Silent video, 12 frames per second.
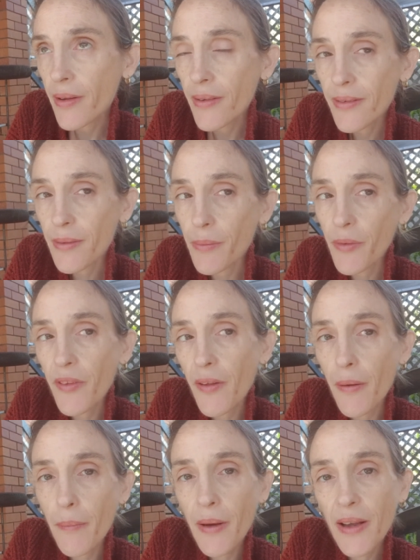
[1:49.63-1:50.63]
some of
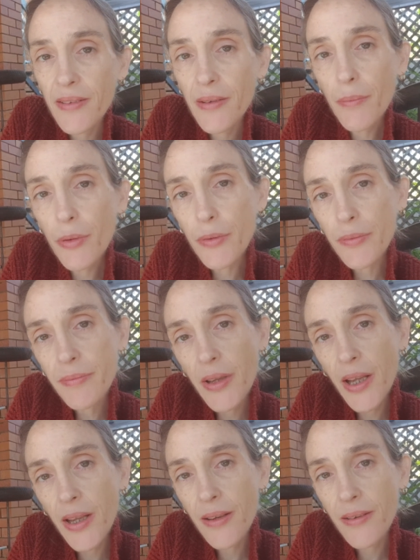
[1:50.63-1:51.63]
them are simple,
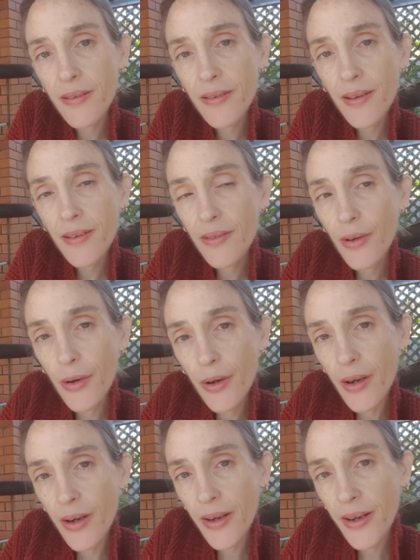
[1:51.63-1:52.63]
and so
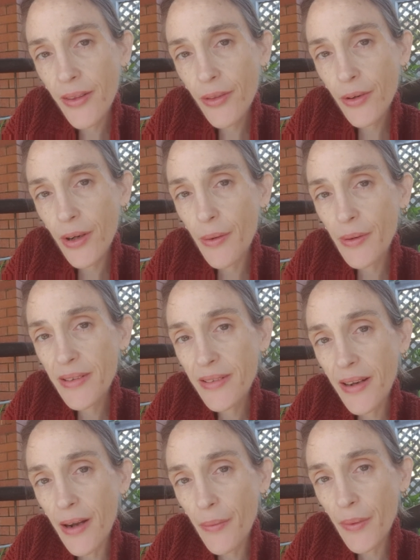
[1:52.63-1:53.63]
I thought I would
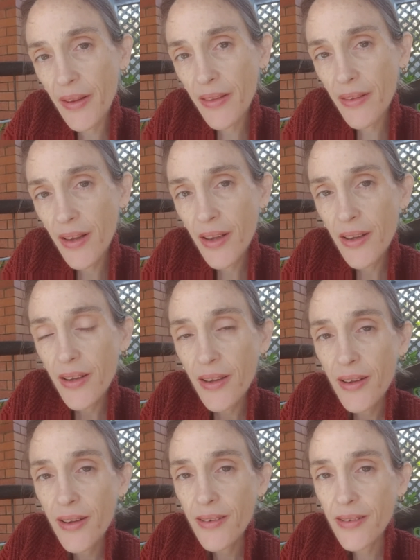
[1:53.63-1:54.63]
start with
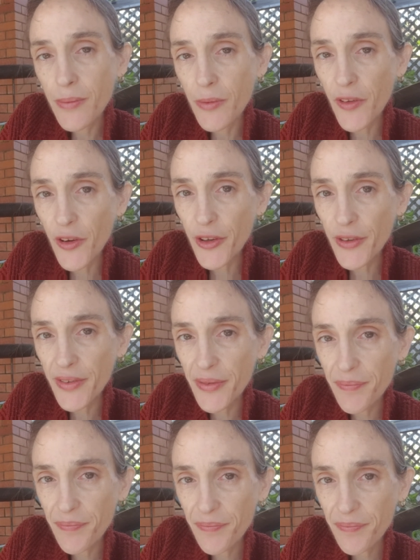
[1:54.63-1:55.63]
some of those.
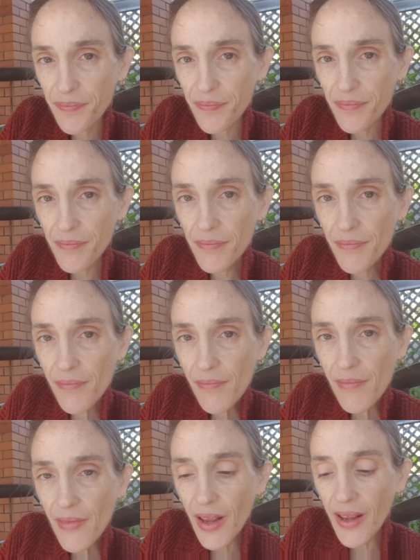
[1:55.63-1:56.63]

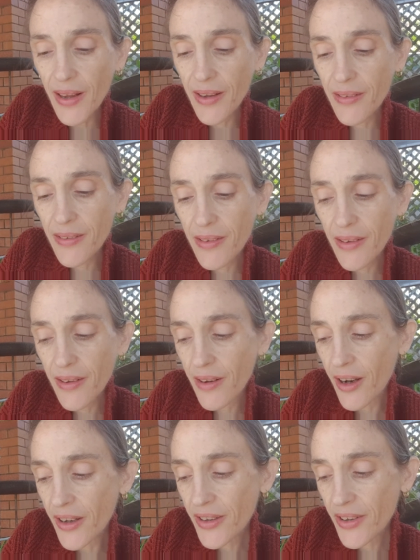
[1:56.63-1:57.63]
And
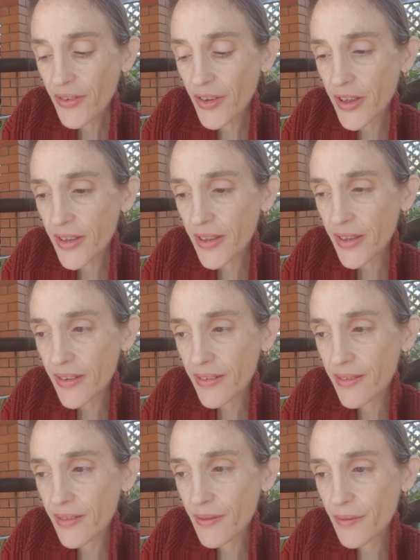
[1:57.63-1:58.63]
I just find that
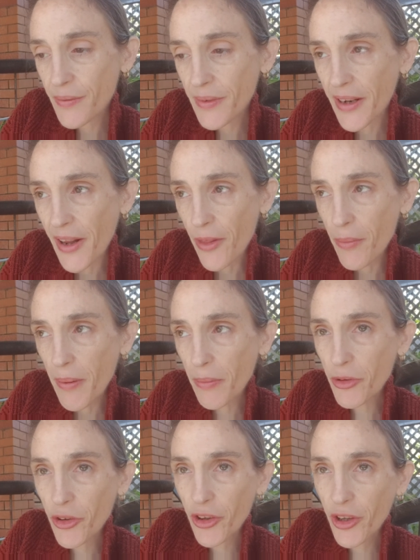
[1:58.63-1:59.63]
when other people
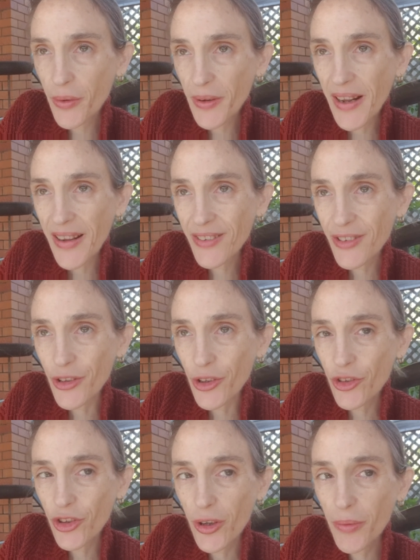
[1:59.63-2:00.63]
do Q&As on
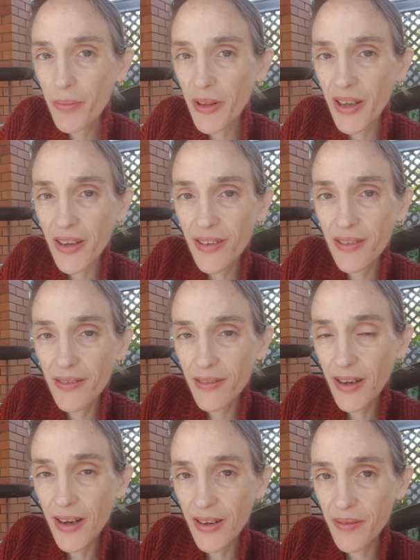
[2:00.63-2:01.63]
YouTube that
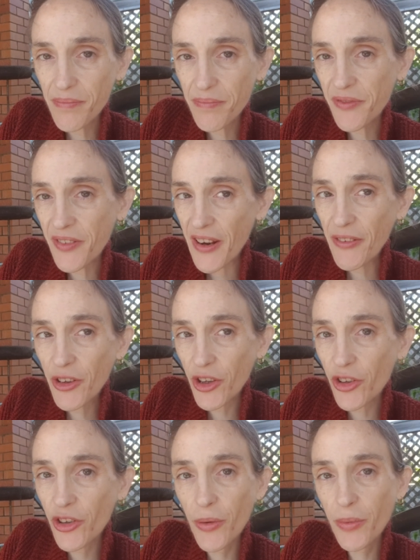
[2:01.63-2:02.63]
are favourite YouTubes